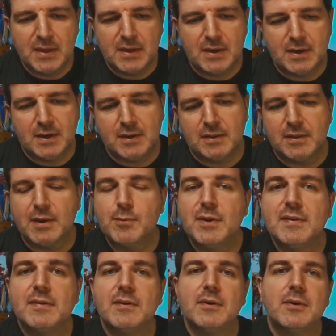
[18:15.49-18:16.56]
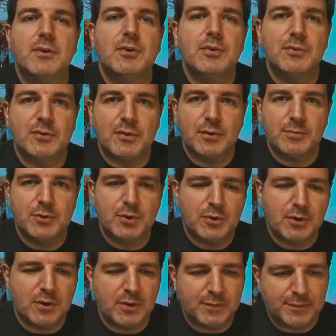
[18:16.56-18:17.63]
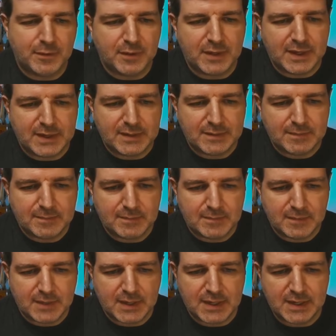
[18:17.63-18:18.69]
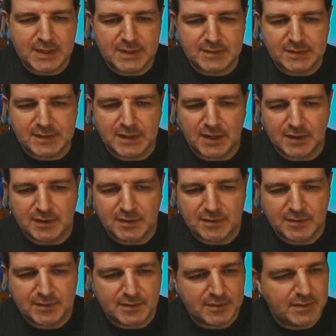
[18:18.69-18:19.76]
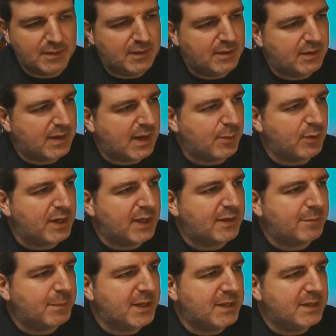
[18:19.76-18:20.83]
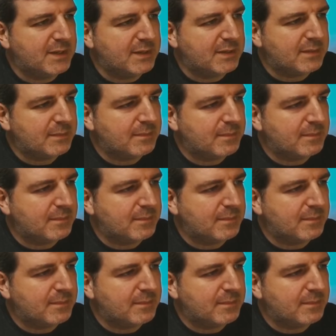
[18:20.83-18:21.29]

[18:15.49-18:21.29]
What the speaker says: There is a custom Docker for that, and it's here. I will expand it